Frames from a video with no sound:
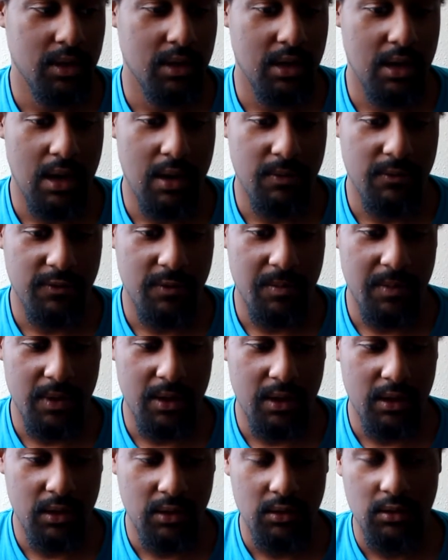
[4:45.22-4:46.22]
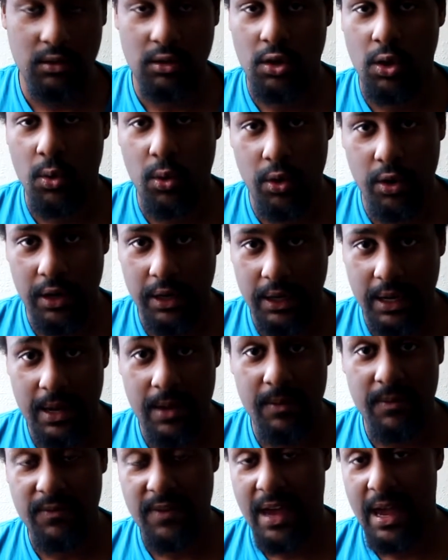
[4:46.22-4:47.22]
come from a lower
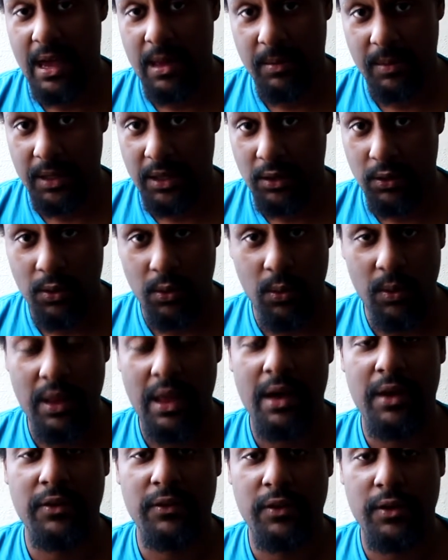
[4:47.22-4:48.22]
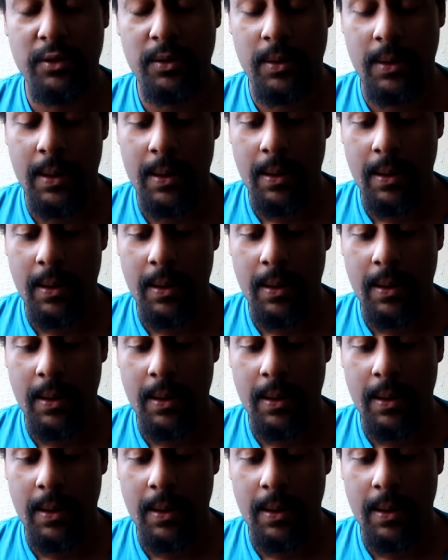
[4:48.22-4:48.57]
income family, or whatever.